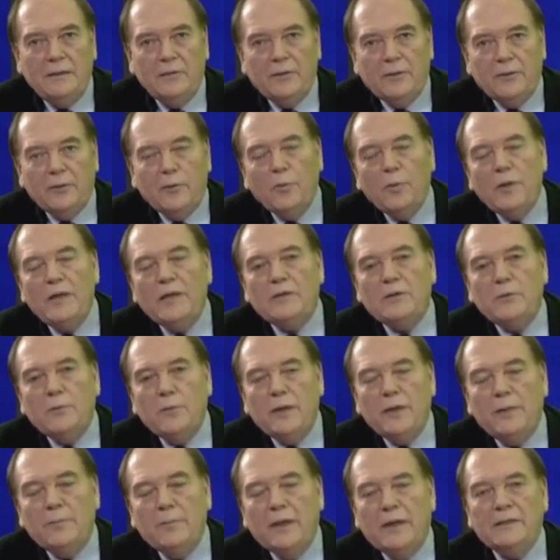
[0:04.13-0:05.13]
on a
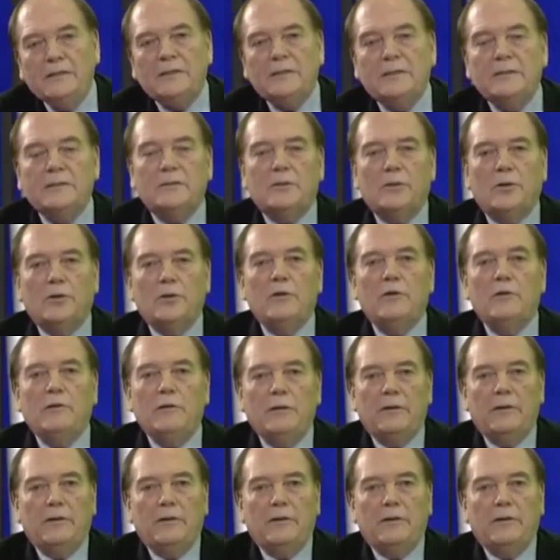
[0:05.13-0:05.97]
week-to-week basis, looking